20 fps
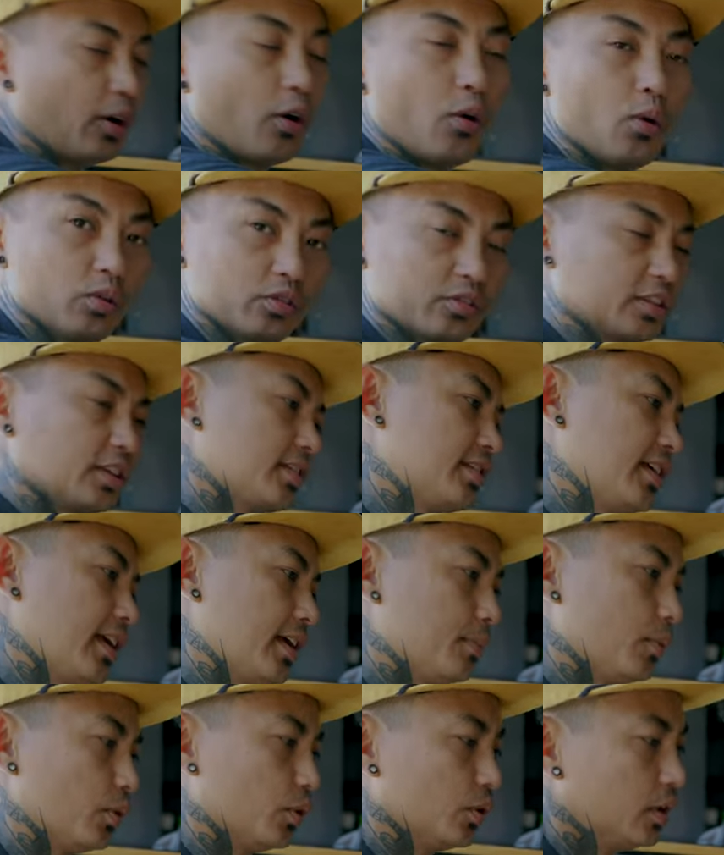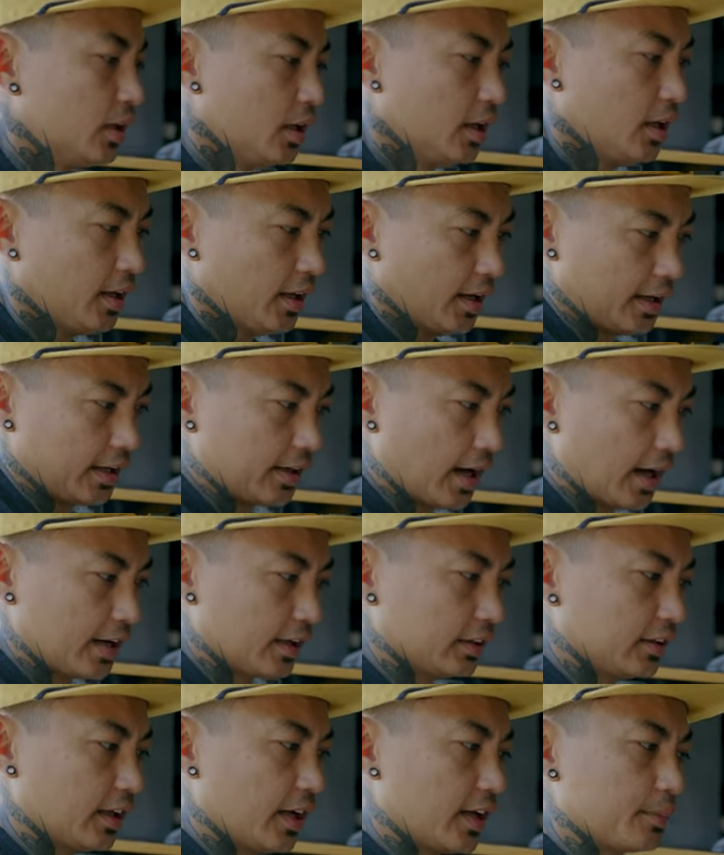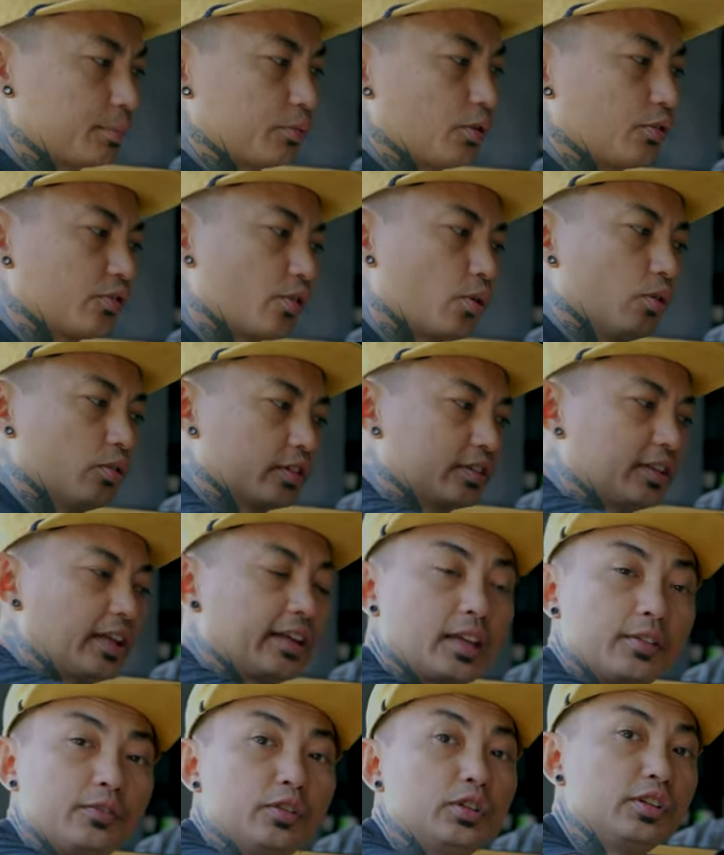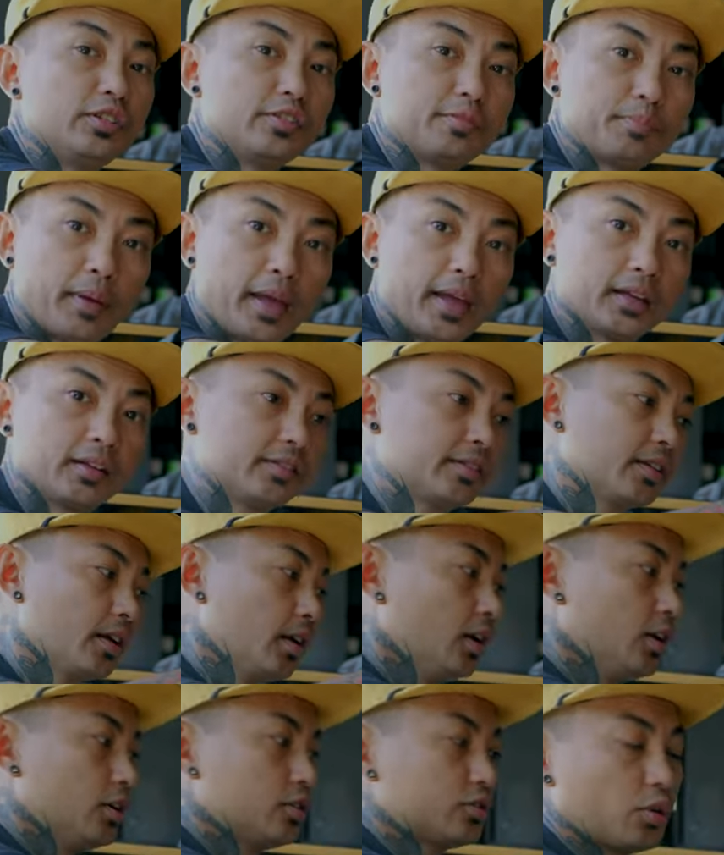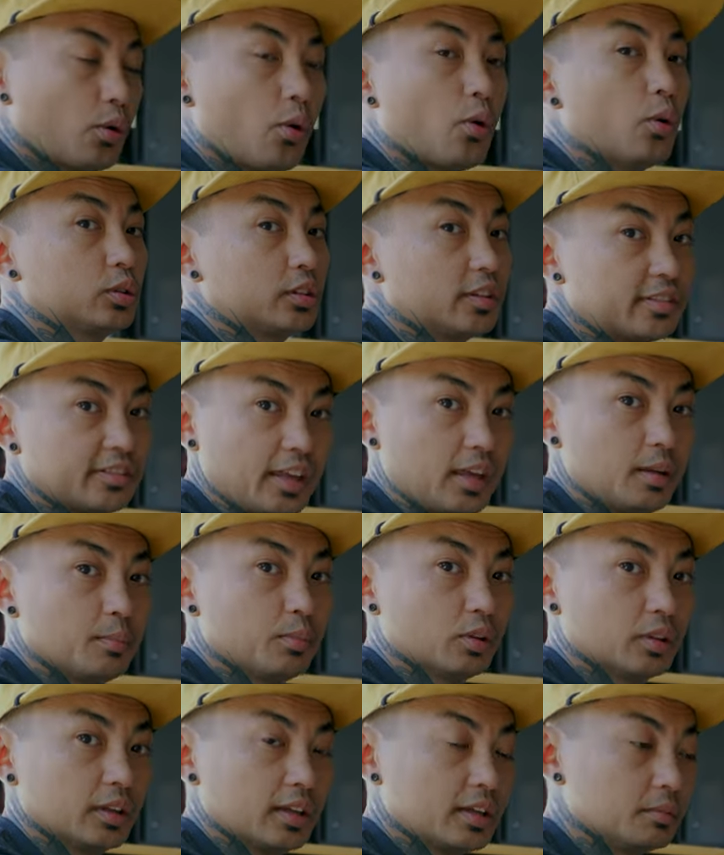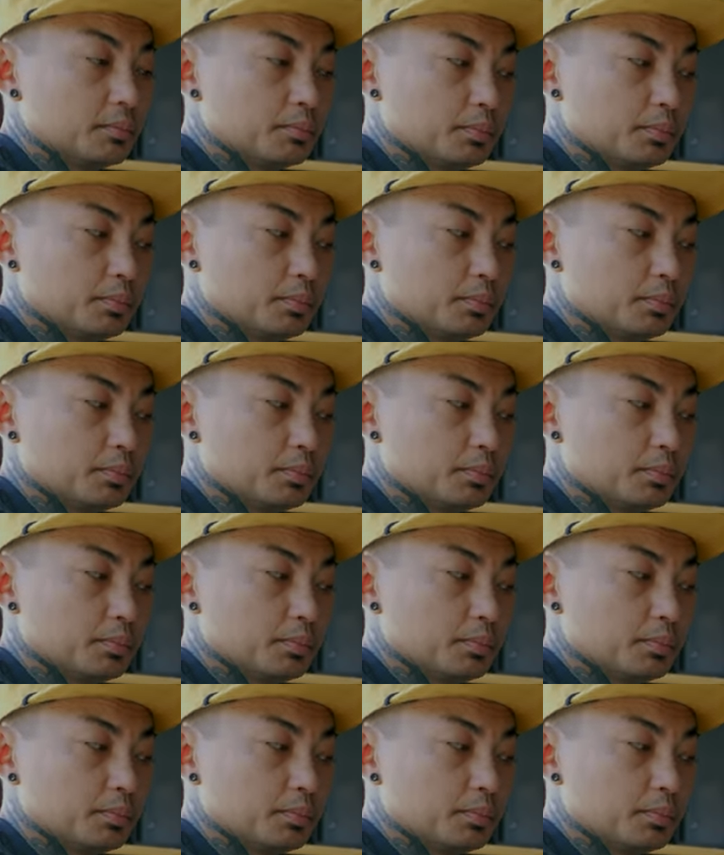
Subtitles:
holes on the table and then kind of line up those holes, and they give you these pegs to hold this table in